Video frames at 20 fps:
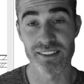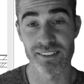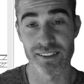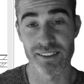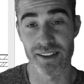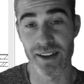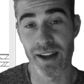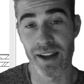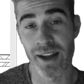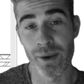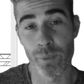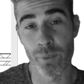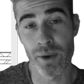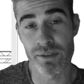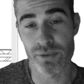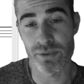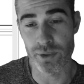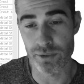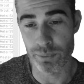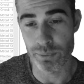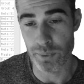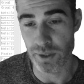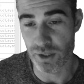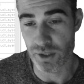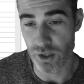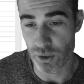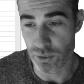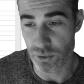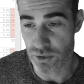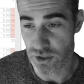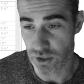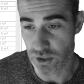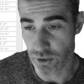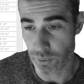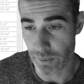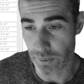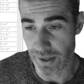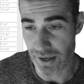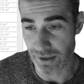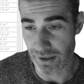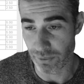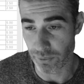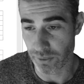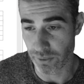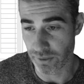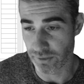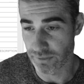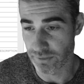However, if we go to our